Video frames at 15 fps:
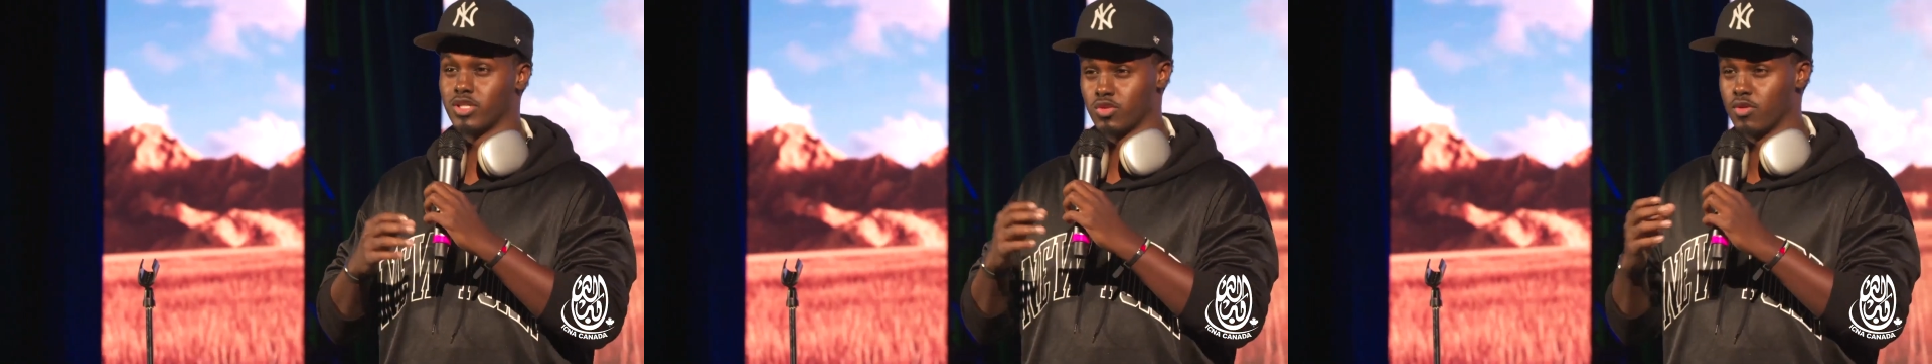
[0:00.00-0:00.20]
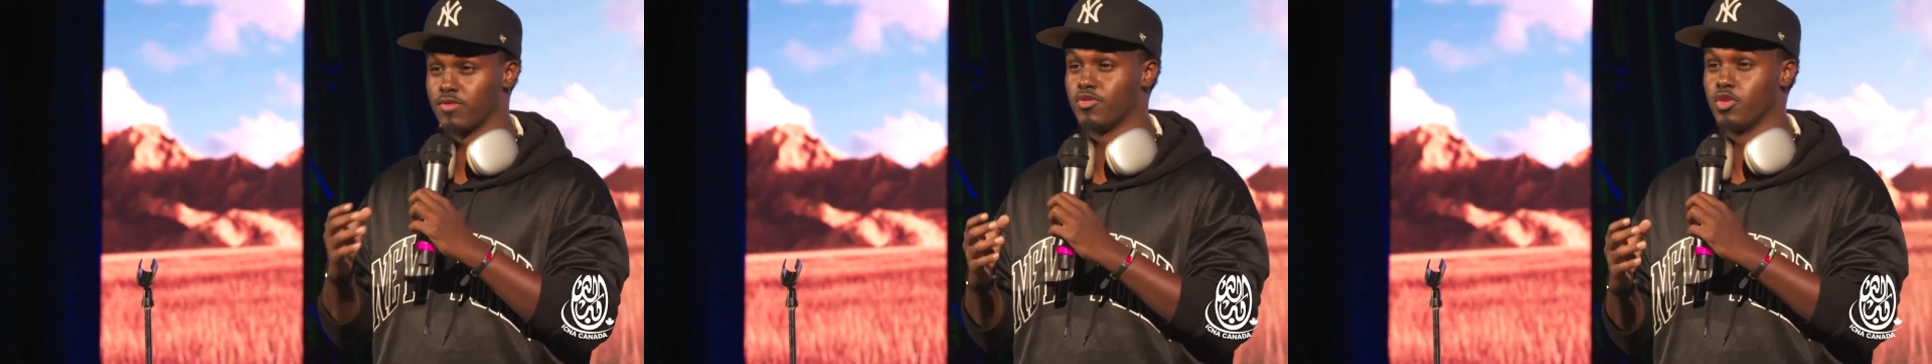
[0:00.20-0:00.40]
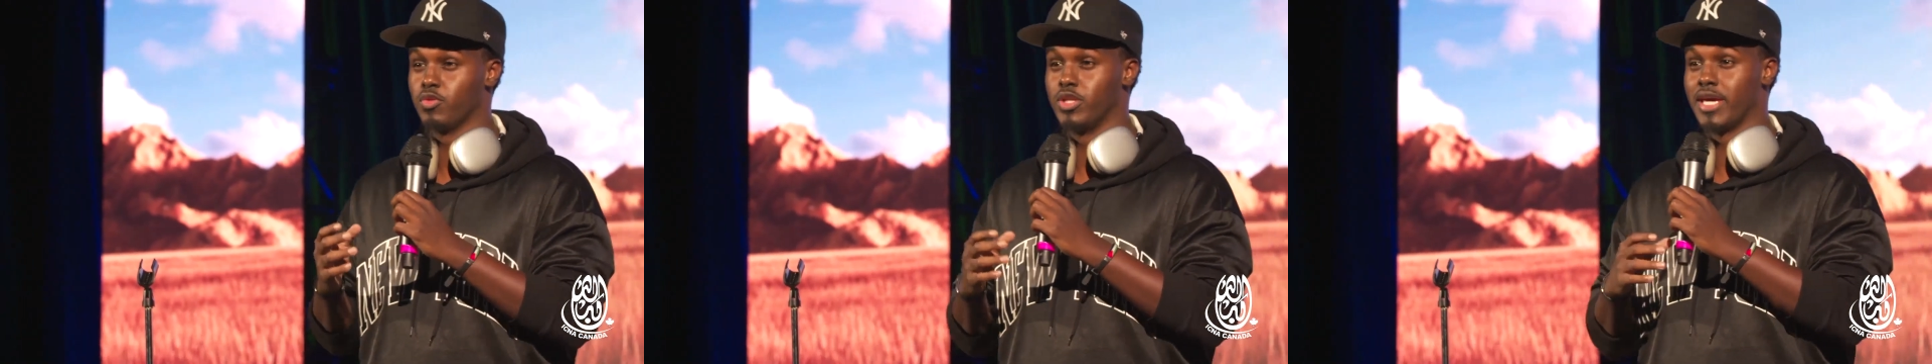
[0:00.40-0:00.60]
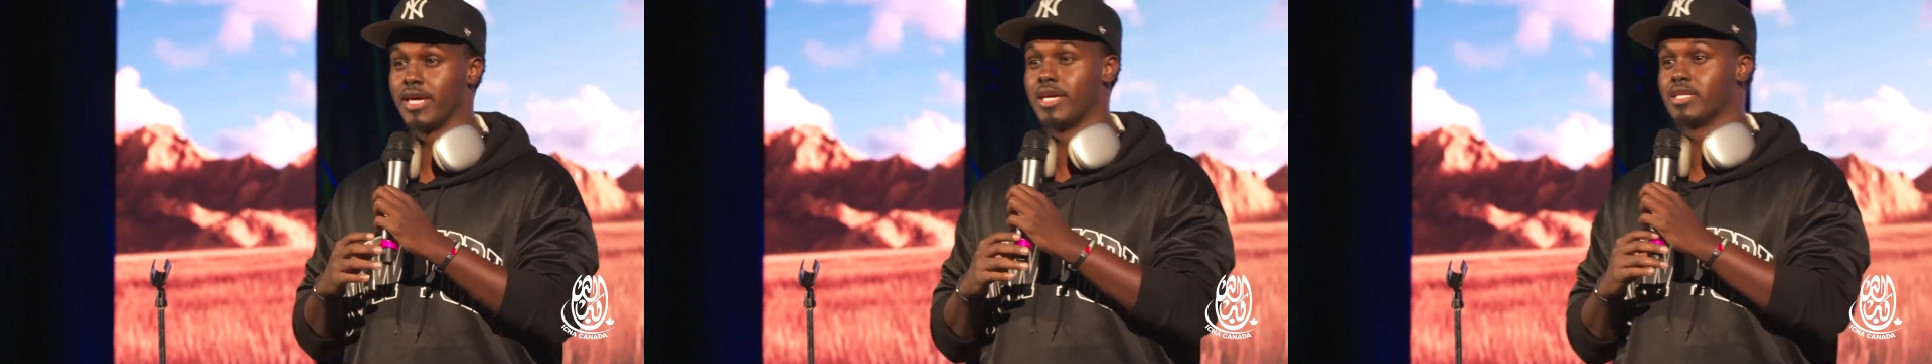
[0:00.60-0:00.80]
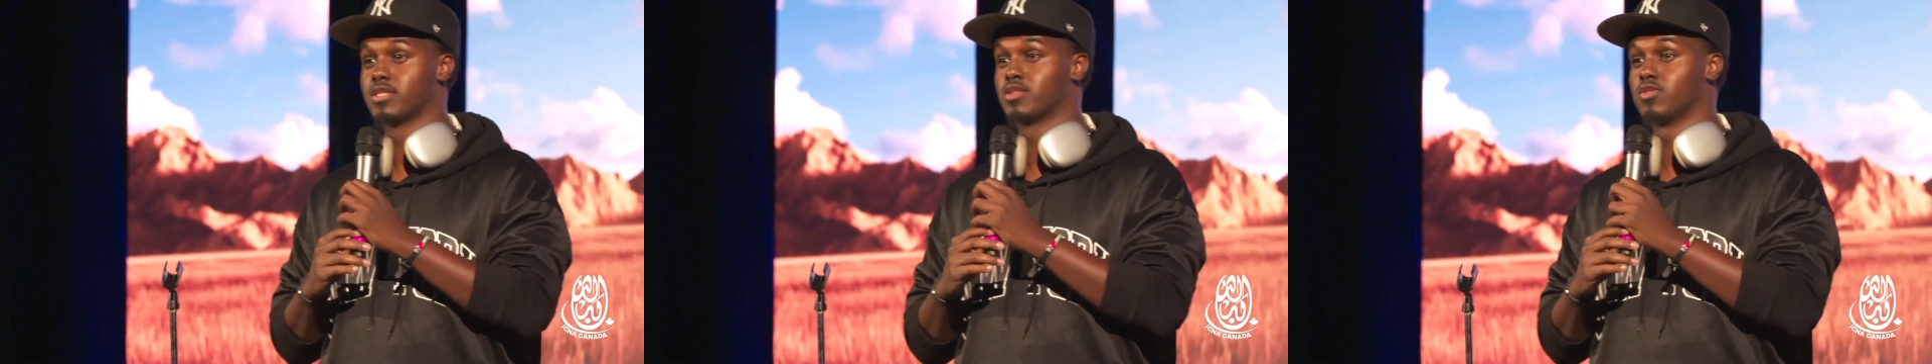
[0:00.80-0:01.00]
to a few
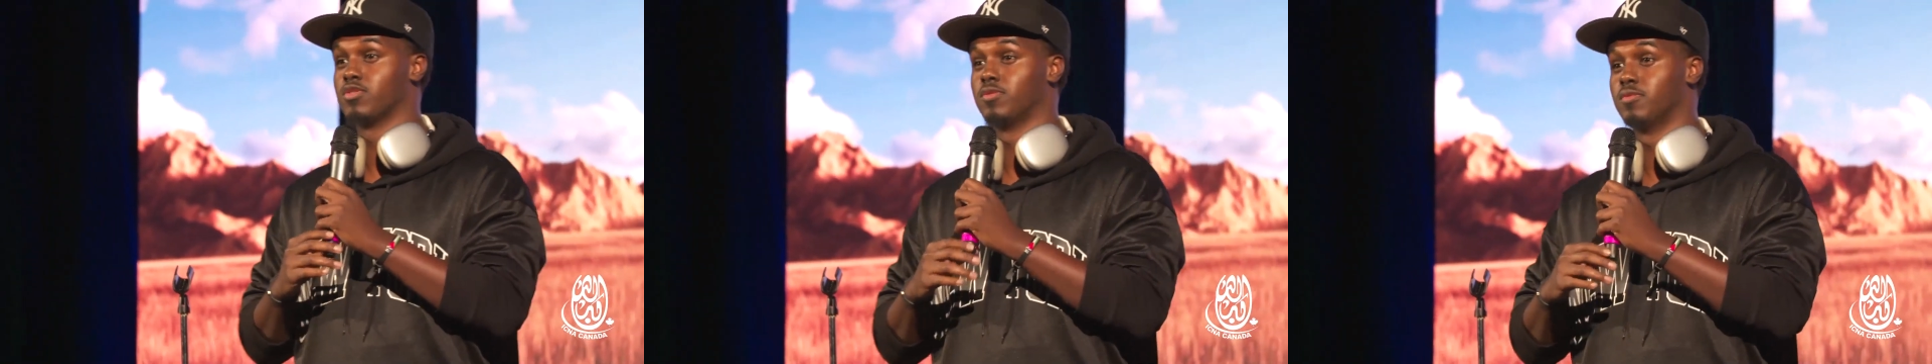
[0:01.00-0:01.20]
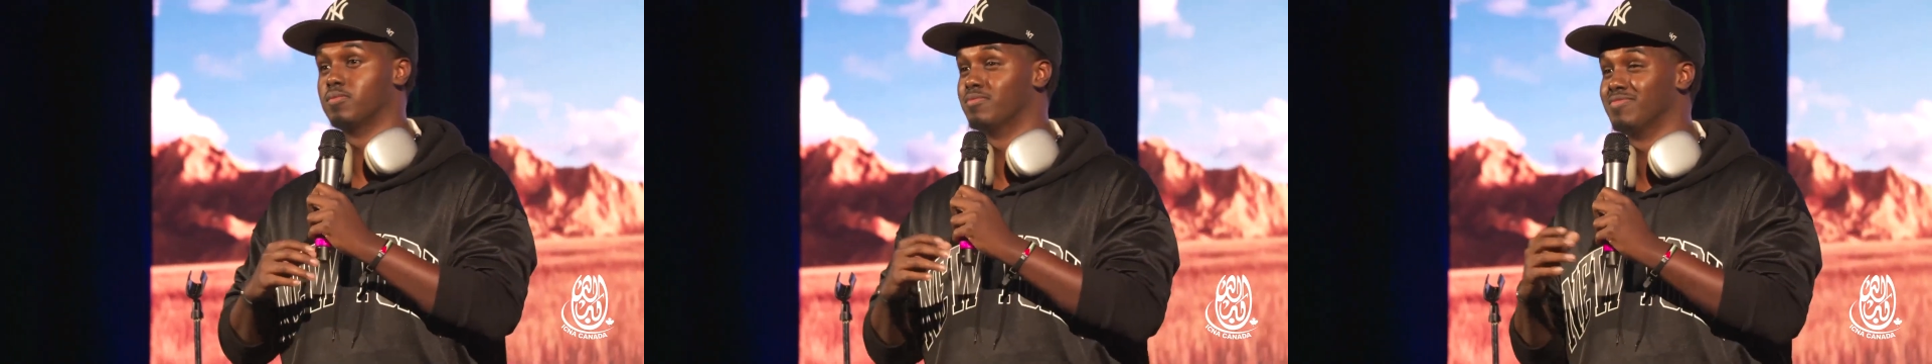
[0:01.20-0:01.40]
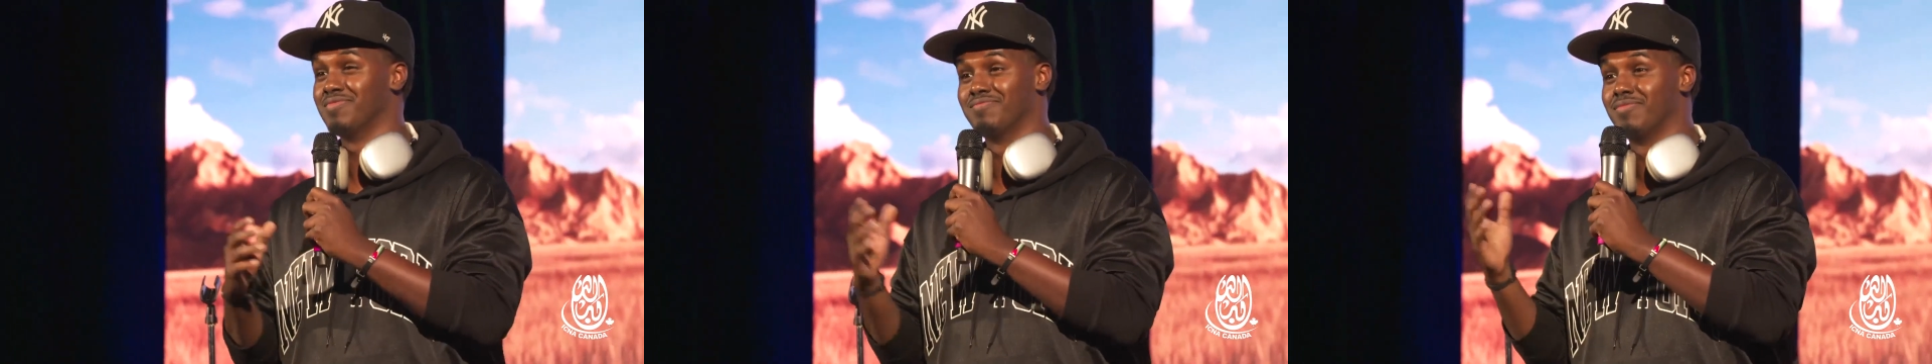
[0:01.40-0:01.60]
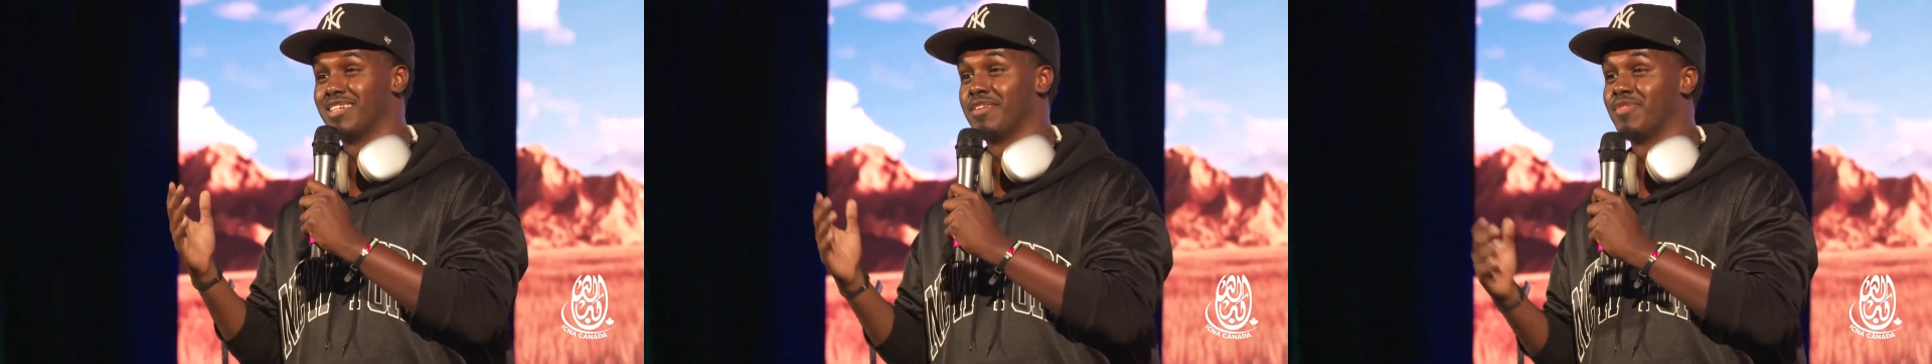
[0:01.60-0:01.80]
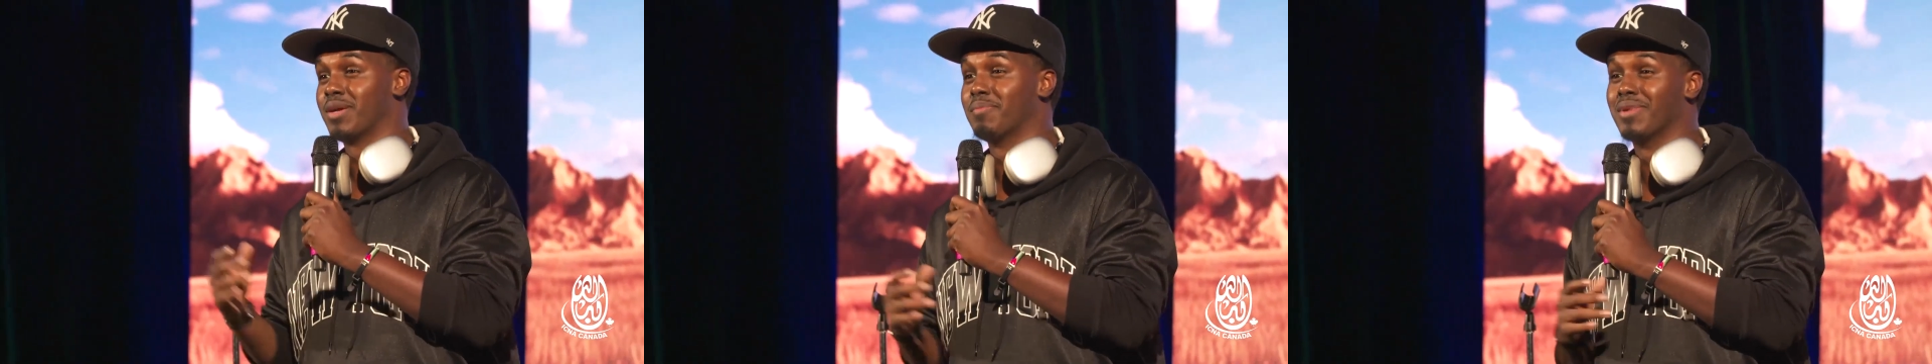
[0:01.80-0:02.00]
days to
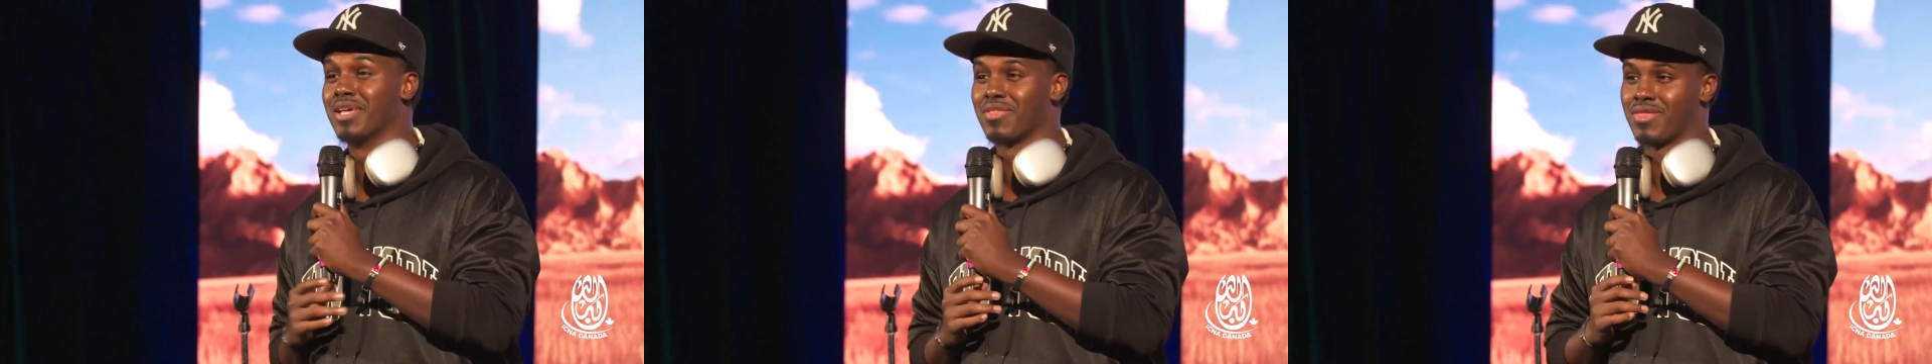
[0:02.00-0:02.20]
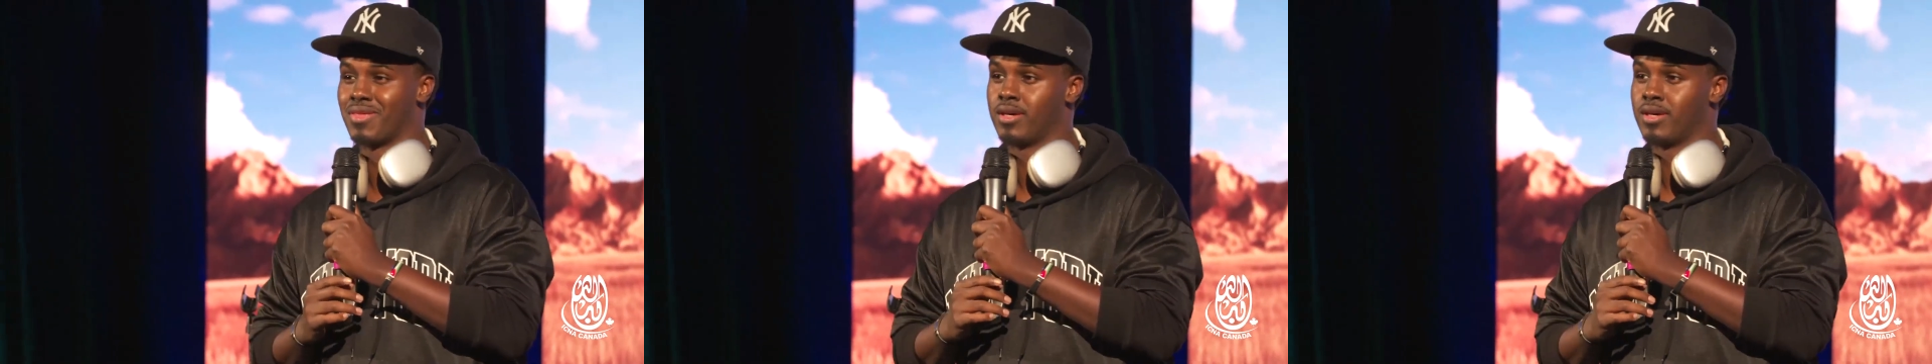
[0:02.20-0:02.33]
even a month,